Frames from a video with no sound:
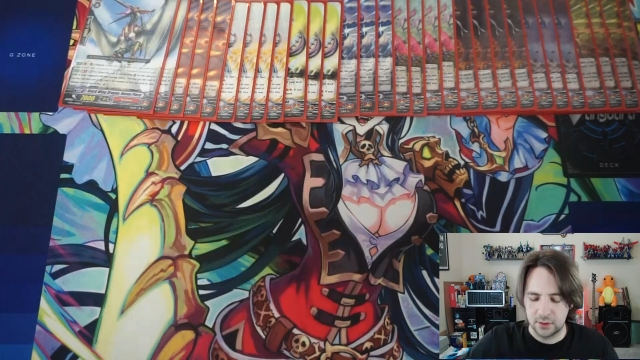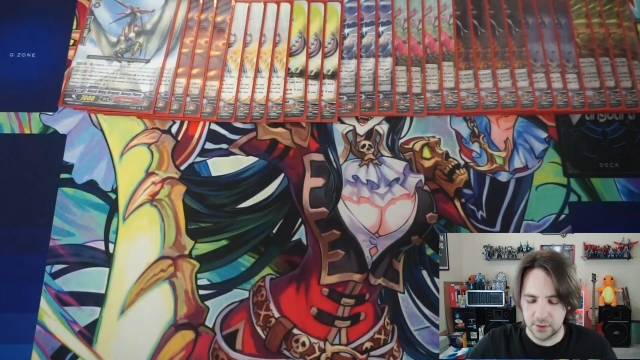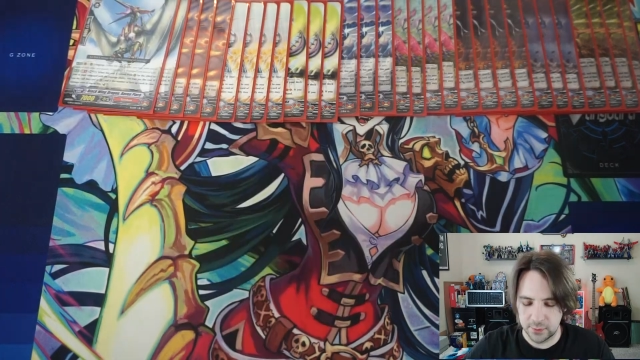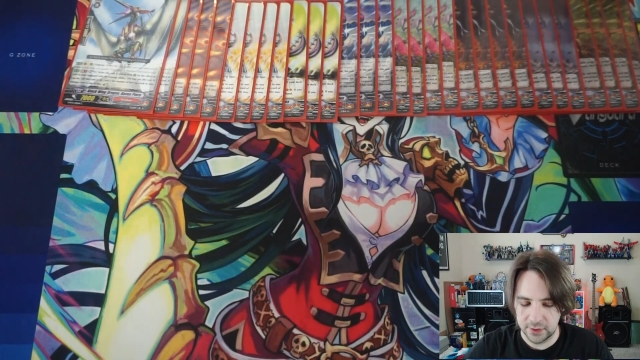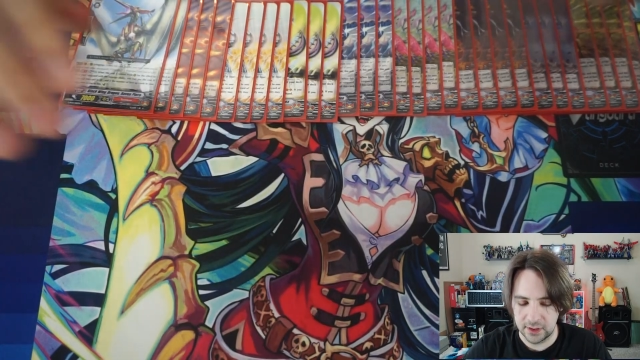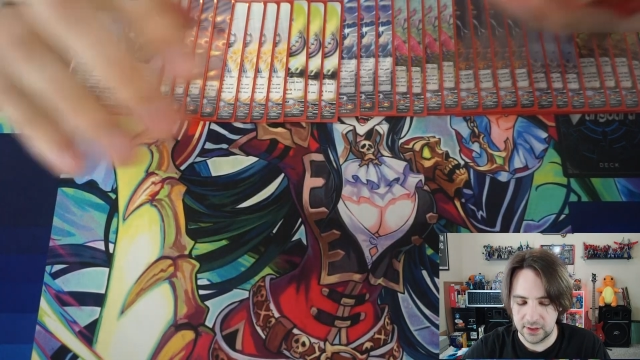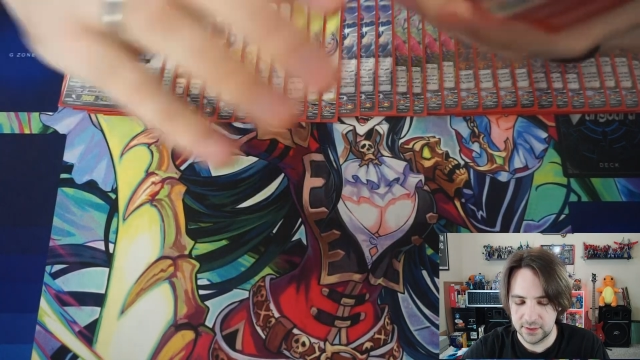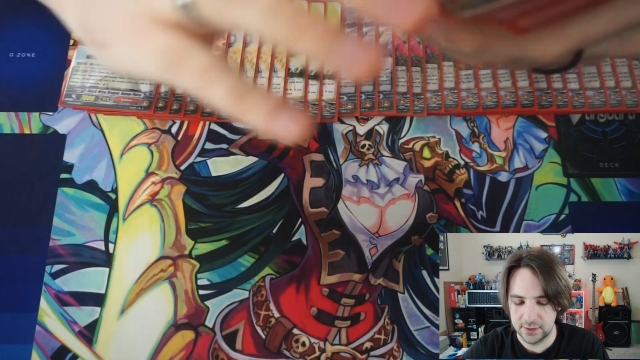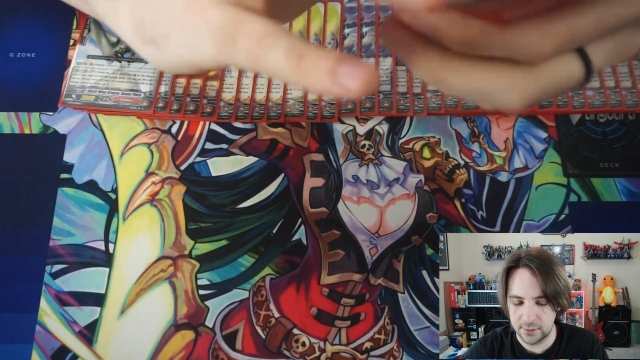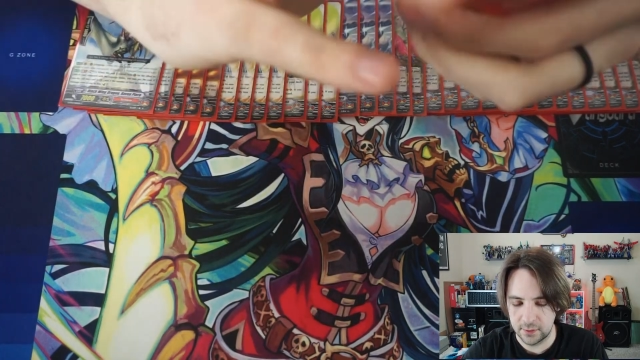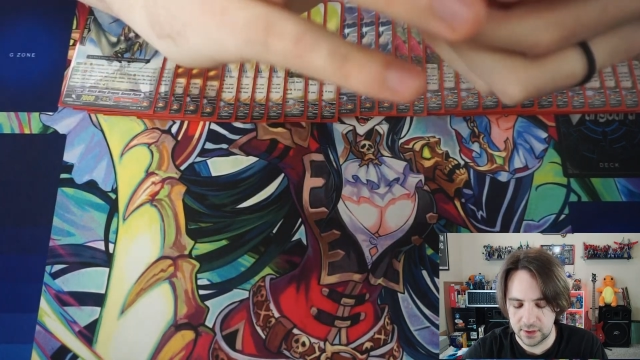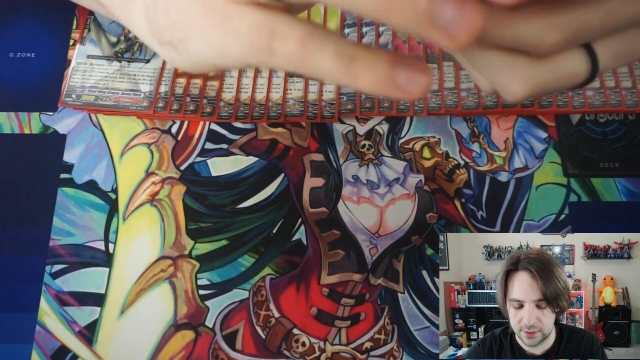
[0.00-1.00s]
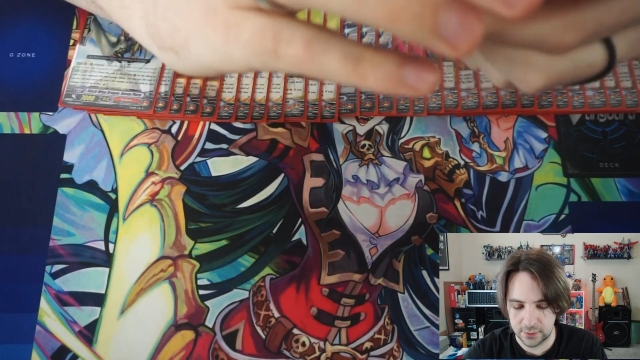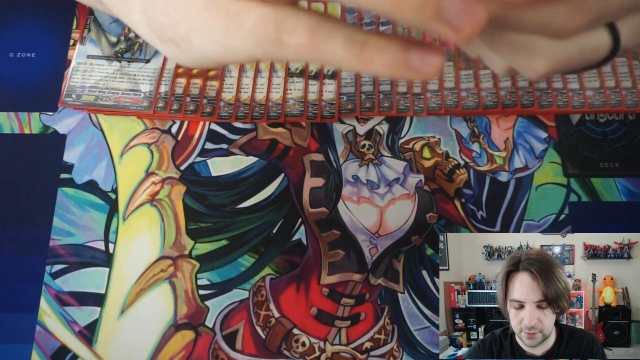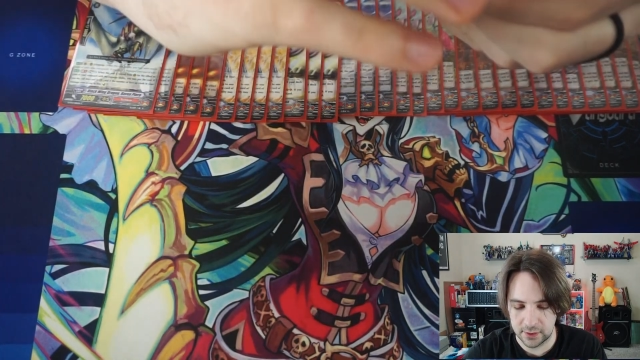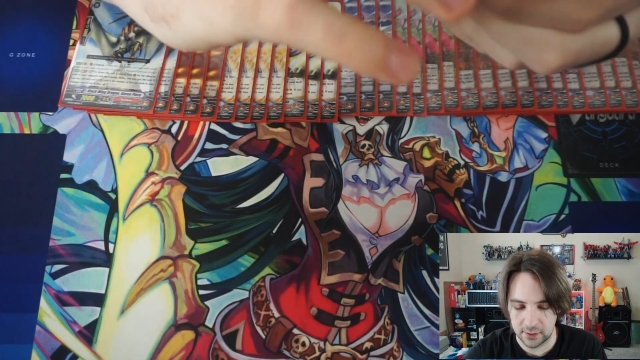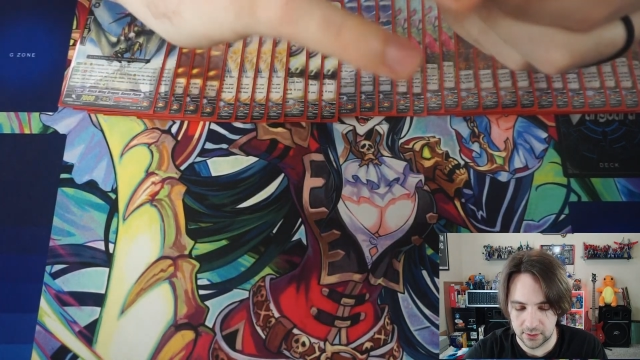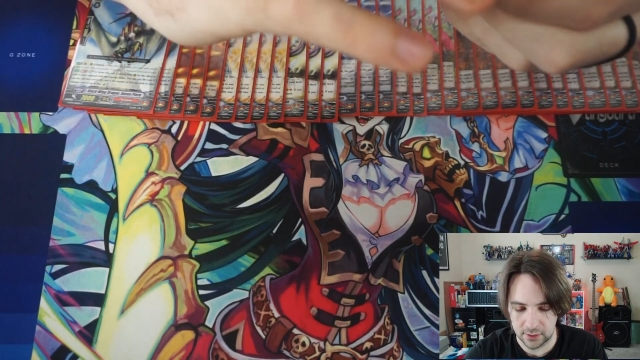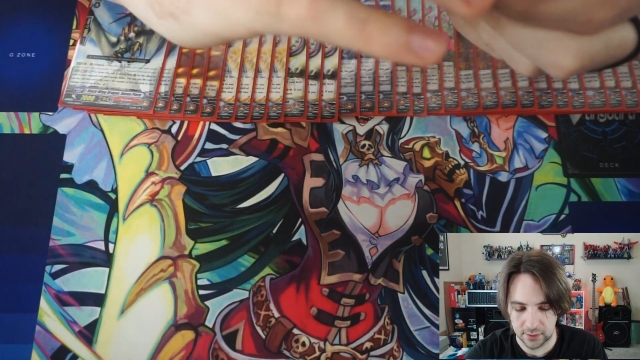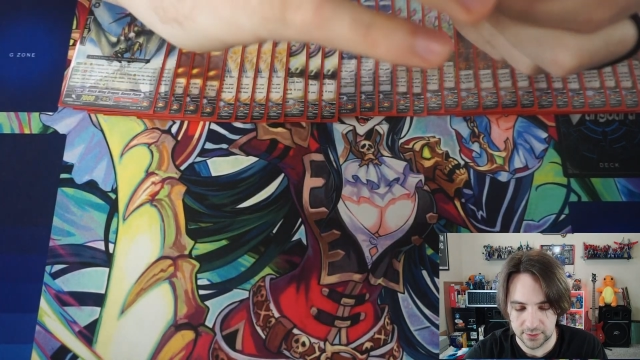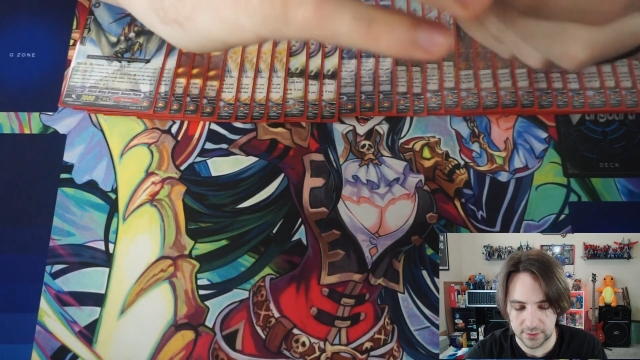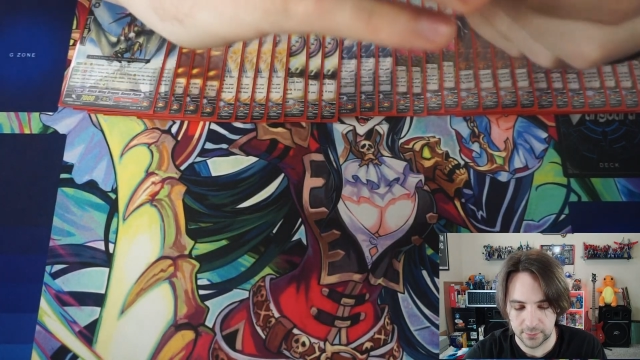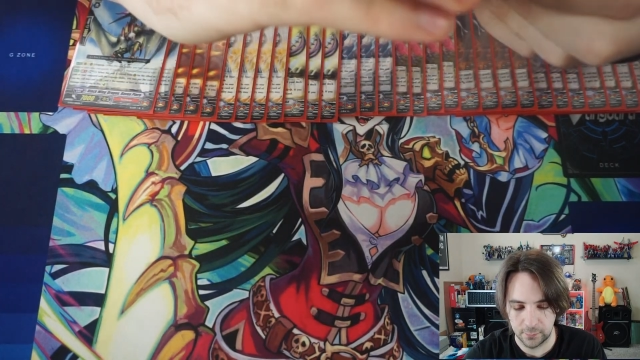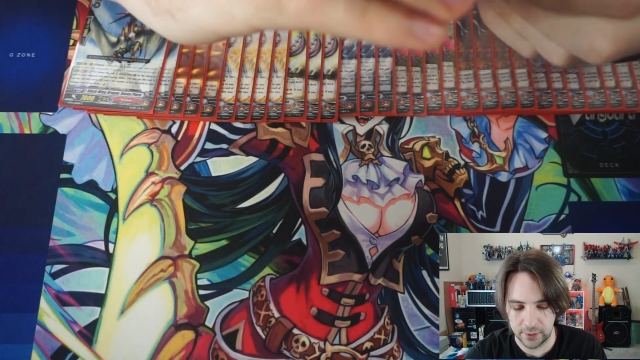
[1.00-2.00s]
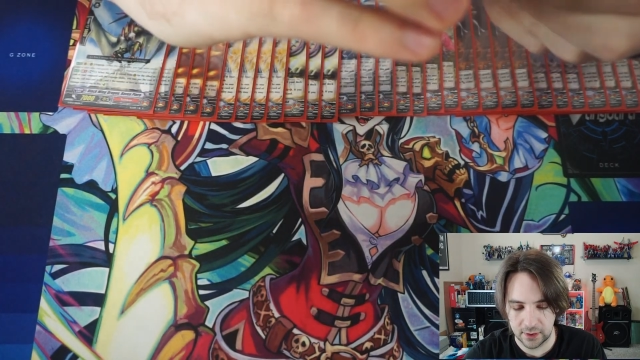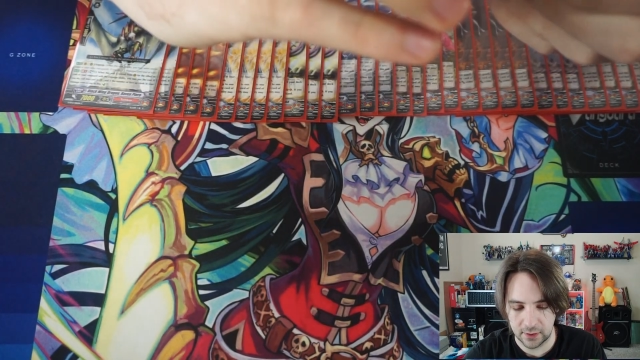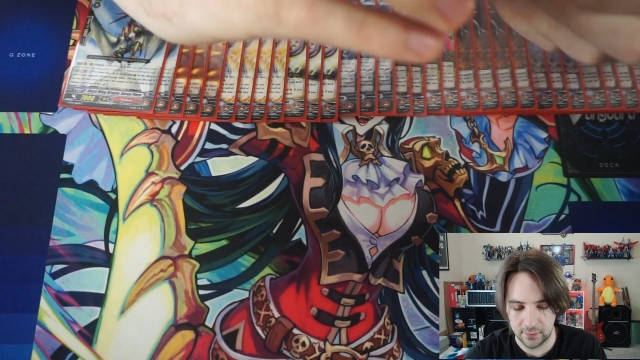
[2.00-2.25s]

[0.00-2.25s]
Going into our triggers, we are